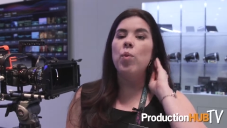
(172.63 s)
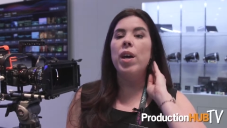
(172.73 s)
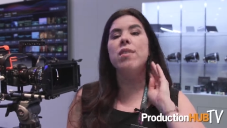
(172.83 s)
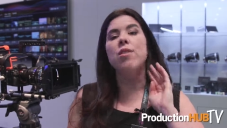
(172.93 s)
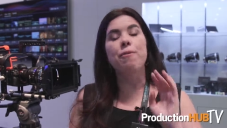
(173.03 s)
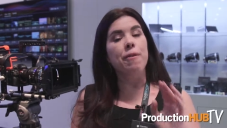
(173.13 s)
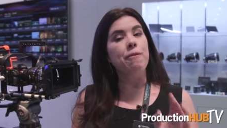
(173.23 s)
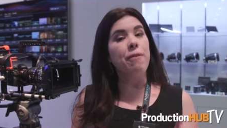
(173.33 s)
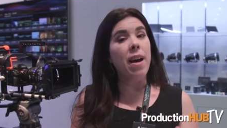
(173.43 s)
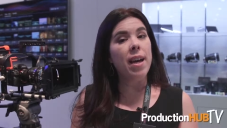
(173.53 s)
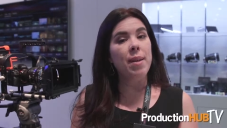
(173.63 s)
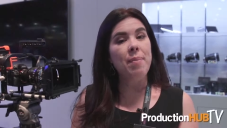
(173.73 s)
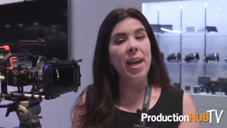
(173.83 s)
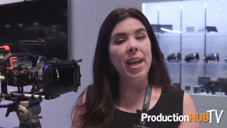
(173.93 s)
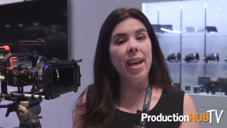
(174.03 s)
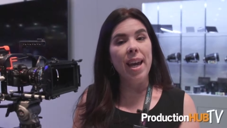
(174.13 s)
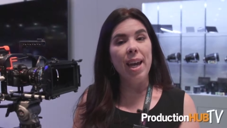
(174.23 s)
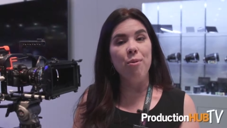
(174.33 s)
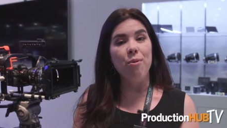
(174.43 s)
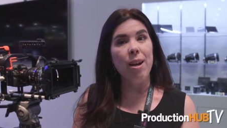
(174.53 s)
We also, for fun, made
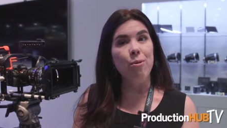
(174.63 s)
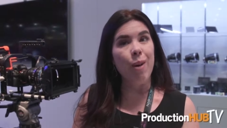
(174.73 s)
a red,